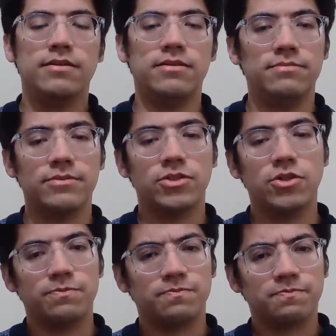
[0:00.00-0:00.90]
So,
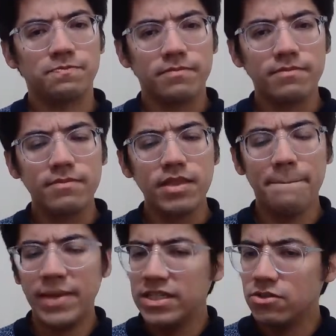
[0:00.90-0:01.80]

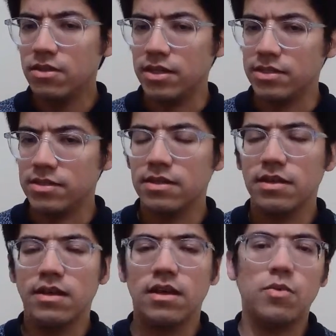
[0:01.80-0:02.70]
based on this,
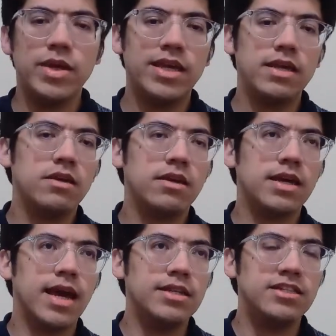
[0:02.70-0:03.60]
we
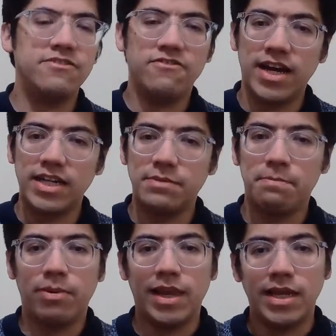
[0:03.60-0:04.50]
can divide
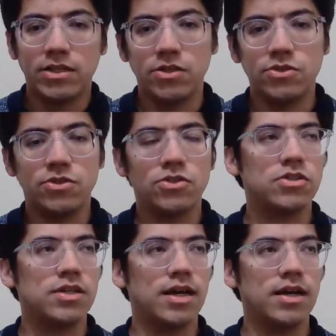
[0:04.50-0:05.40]
Plato's
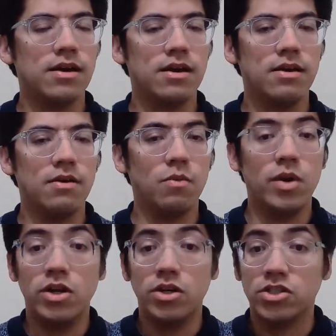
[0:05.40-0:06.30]

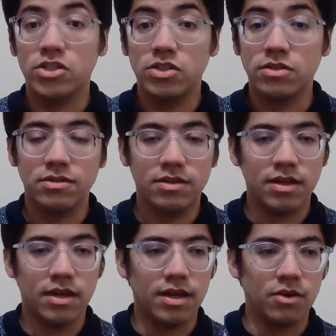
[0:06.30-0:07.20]
works,
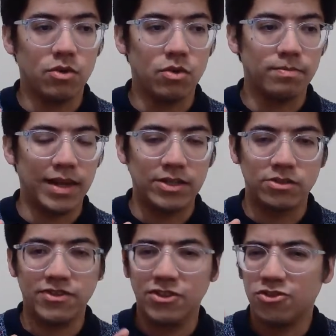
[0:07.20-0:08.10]
or Plato's
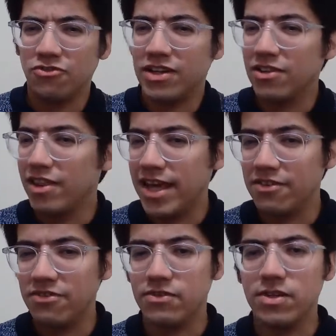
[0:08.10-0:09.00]
philosophical
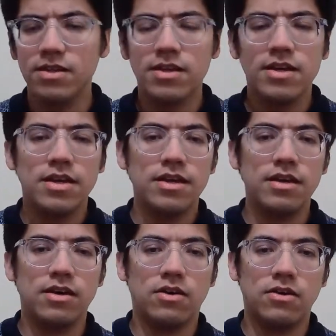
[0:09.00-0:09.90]
life even,
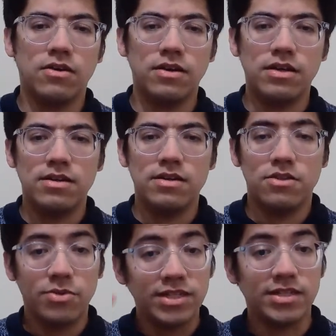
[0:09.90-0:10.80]
in
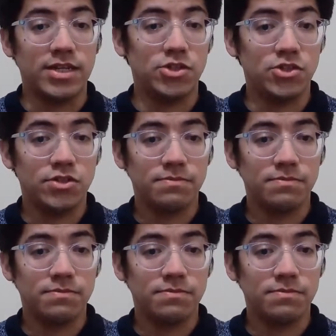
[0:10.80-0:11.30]
three stages.